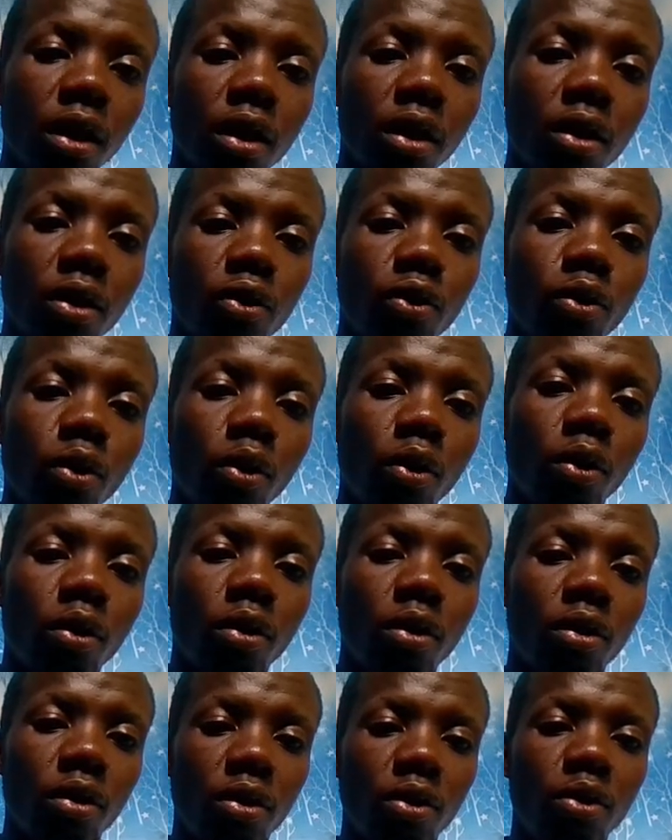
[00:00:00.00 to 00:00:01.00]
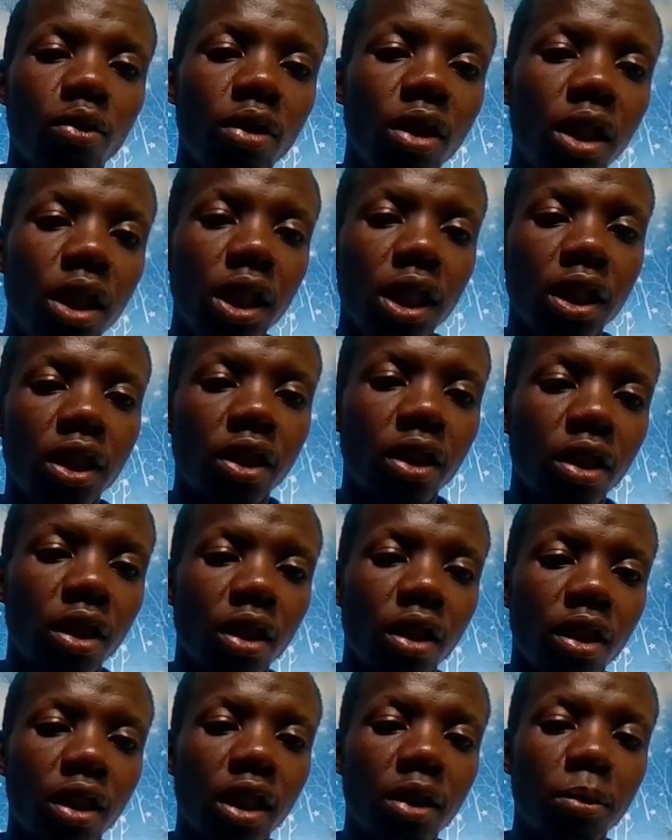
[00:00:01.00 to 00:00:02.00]
so you delete.
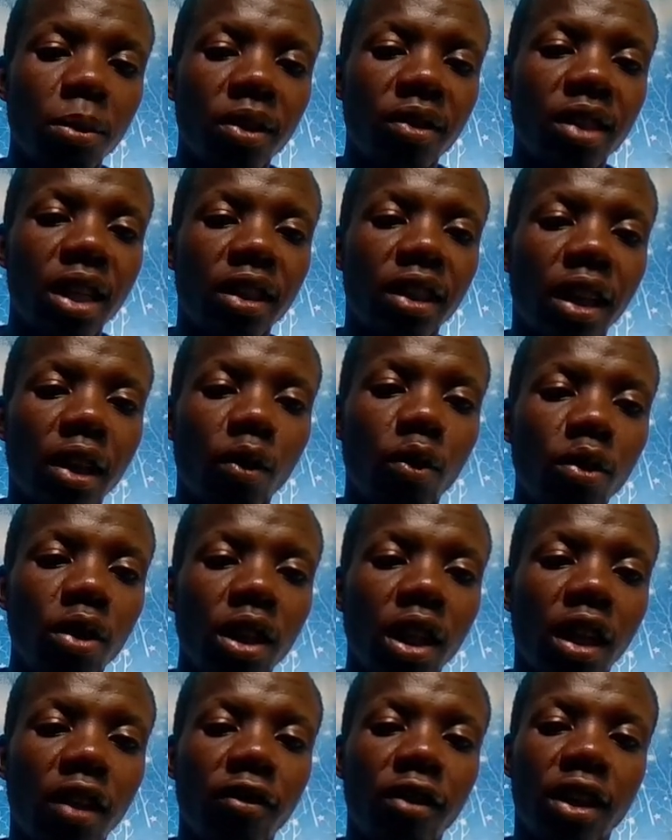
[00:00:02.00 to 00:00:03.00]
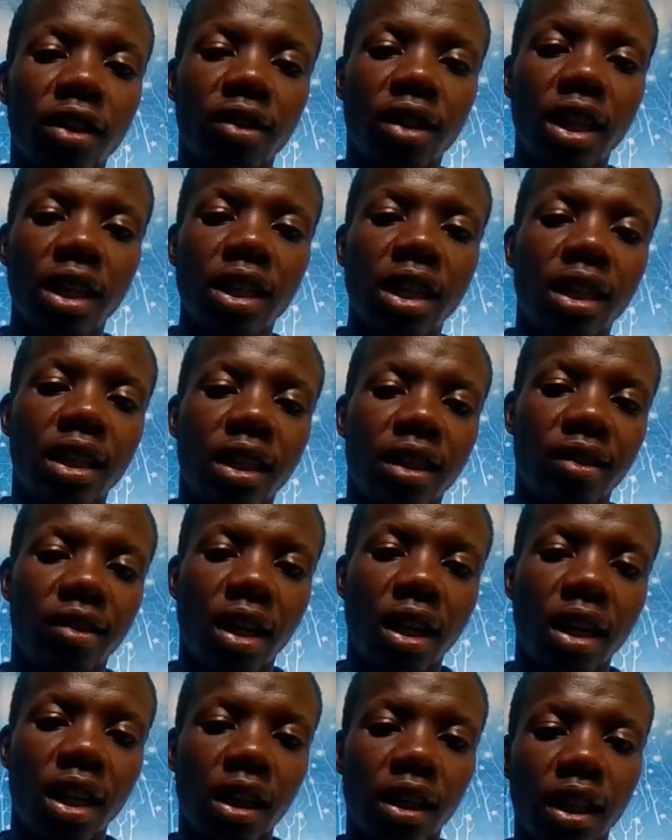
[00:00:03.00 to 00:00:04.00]
That means that I only have the slide that I
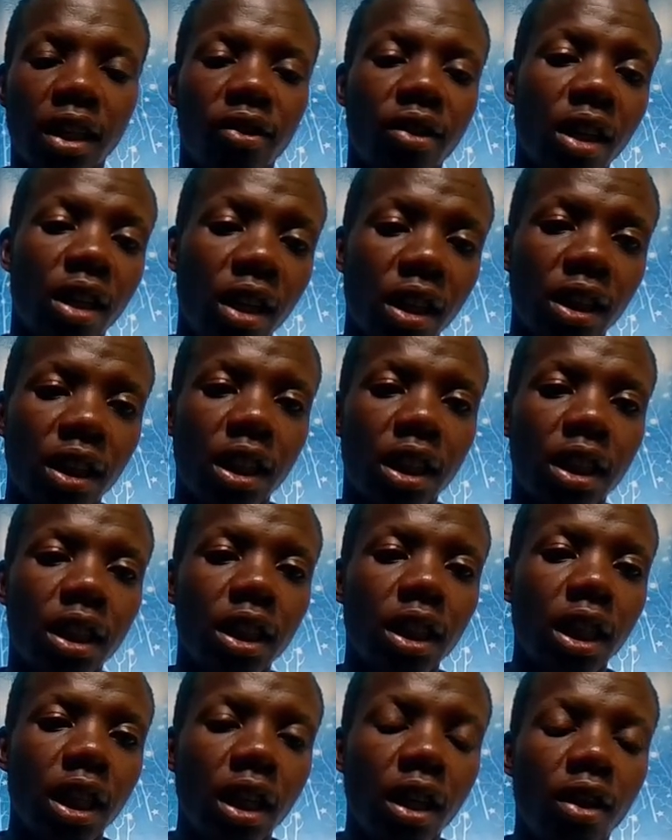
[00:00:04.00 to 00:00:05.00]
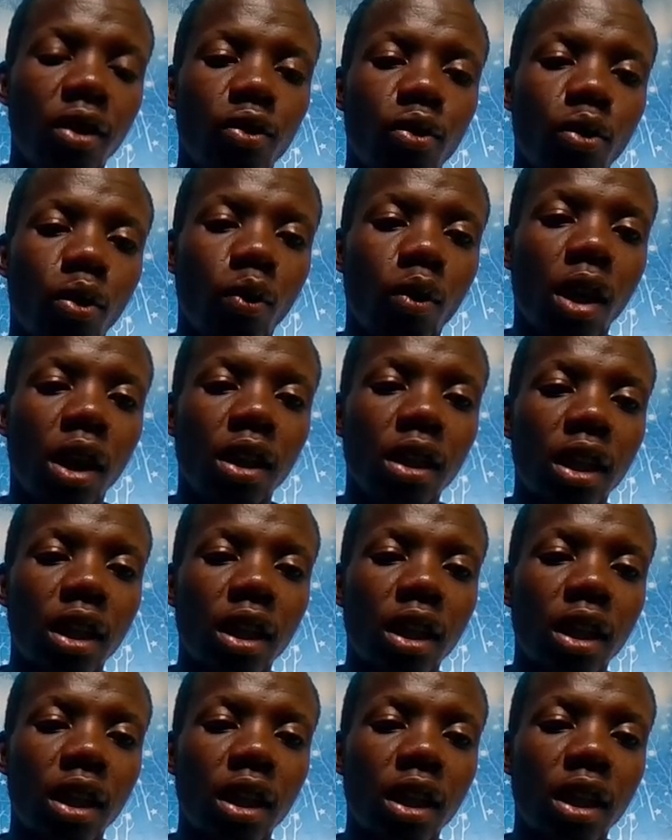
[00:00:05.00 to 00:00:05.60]
selected. So you can